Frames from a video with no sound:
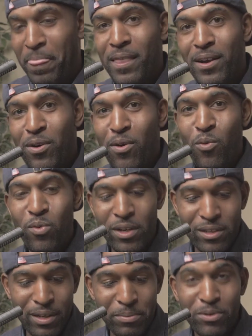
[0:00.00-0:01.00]
What is
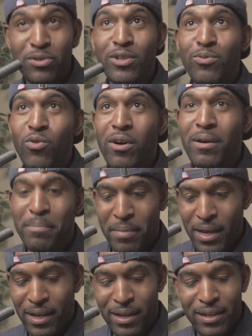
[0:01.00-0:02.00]
up, YouTube? Welcome
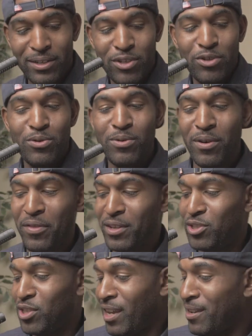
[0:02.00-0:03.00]
back to the
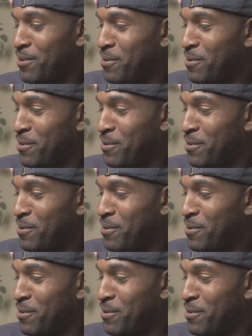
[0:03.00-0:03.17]
channel.